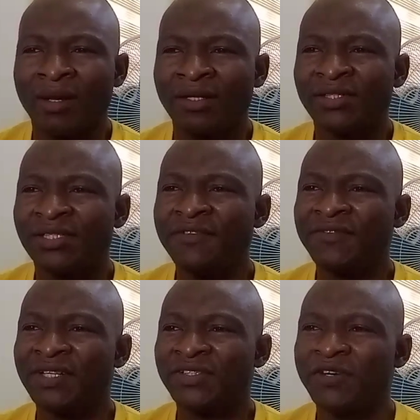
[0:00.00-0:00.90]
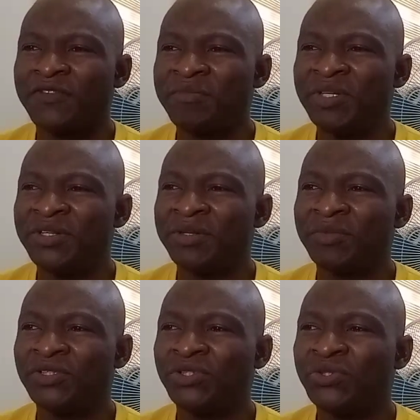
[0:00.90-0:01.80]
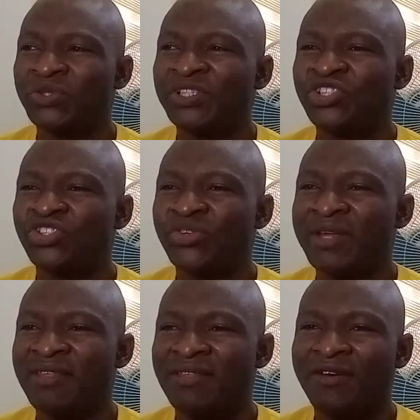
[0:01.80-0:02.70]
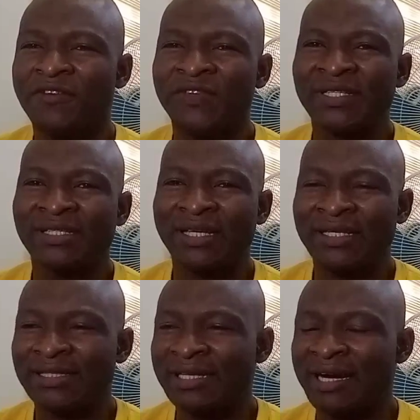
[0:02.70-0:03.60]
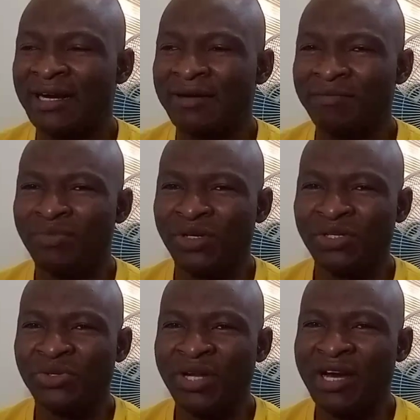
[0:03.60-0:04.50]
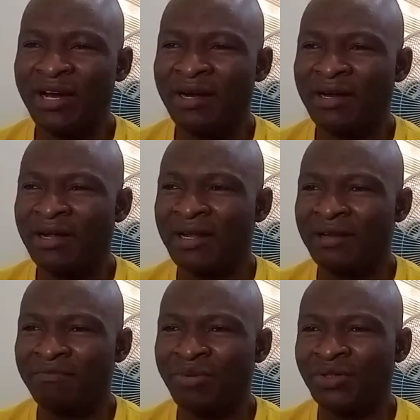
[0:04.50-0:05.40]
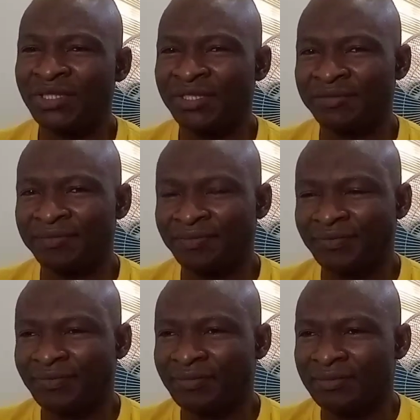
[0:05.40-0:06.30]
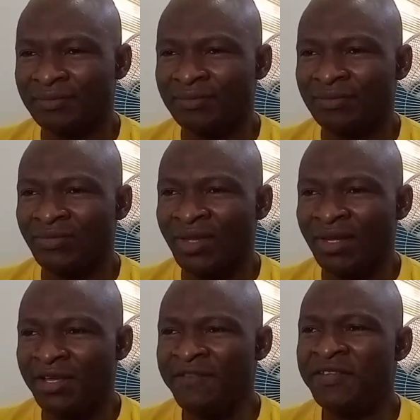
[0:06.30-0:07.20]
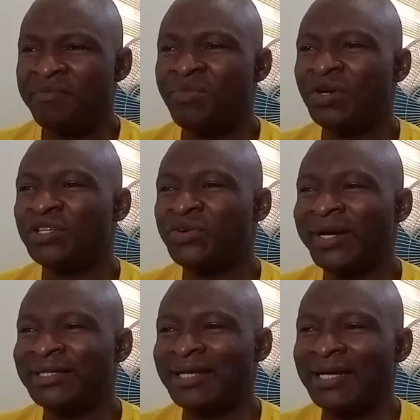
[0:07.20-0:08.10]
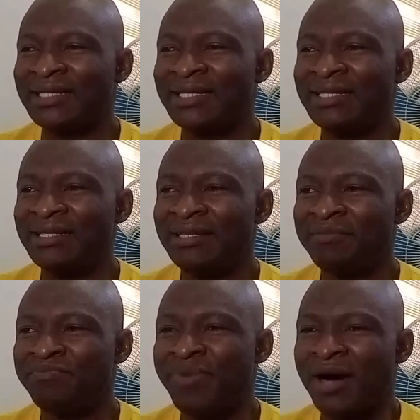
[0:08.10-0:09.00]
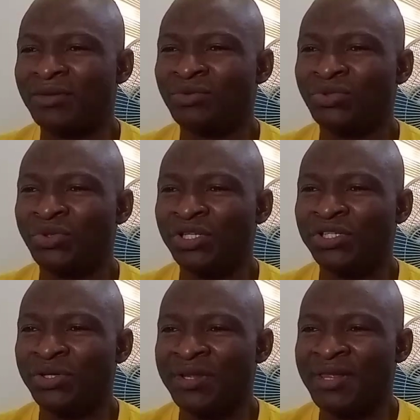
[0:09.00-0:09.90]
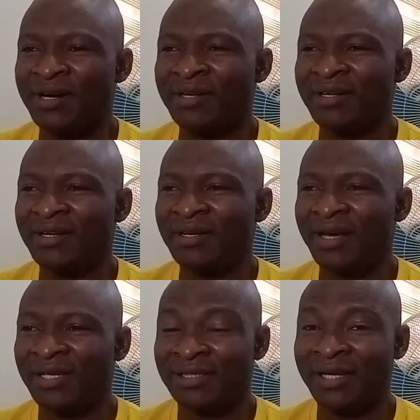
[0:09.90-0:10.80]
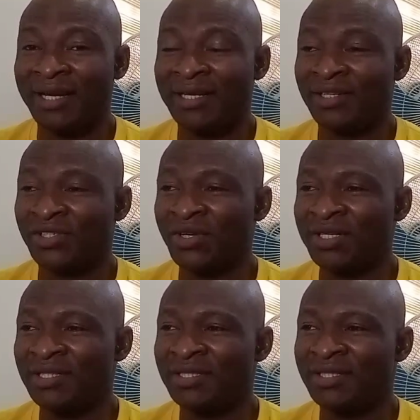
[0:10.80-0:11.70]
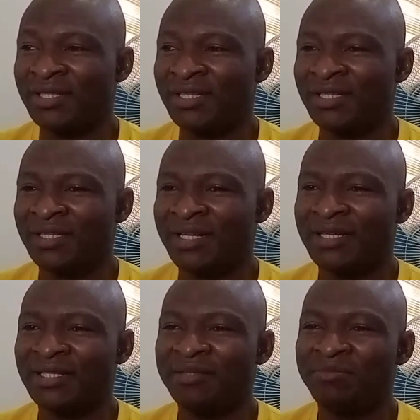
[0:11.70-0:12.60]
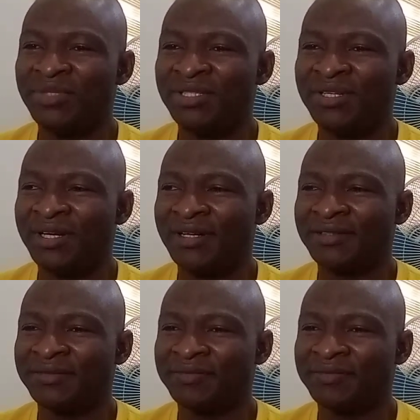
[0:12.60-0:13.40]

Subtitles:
The stiffness of a medium is due to the strength of its intermolecular bonding. If the molecules are tightly bound to each other as they are in a solid, then the media